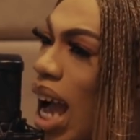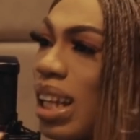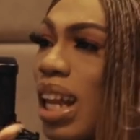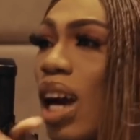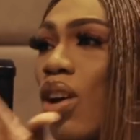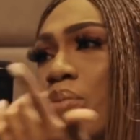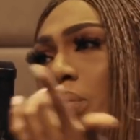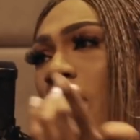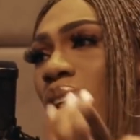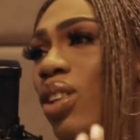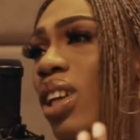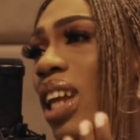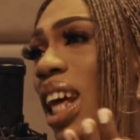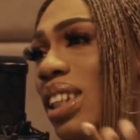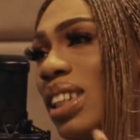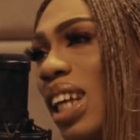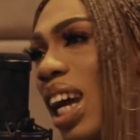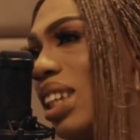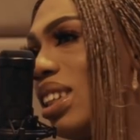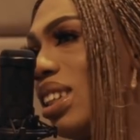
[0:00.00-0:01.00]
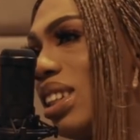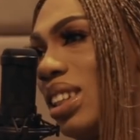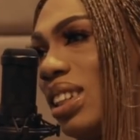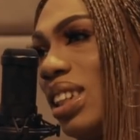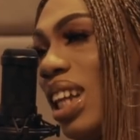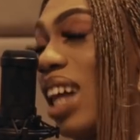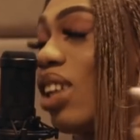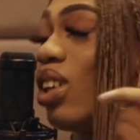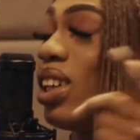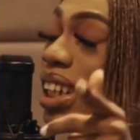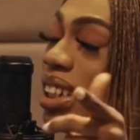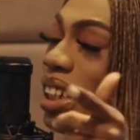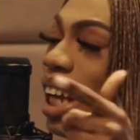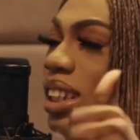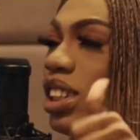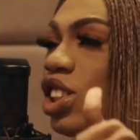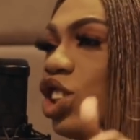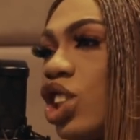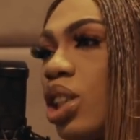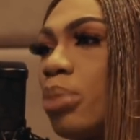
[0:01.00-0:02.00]
And that woman, I don't like the auntie. I don't like the
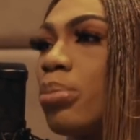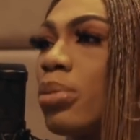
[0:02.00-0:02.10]
auntie.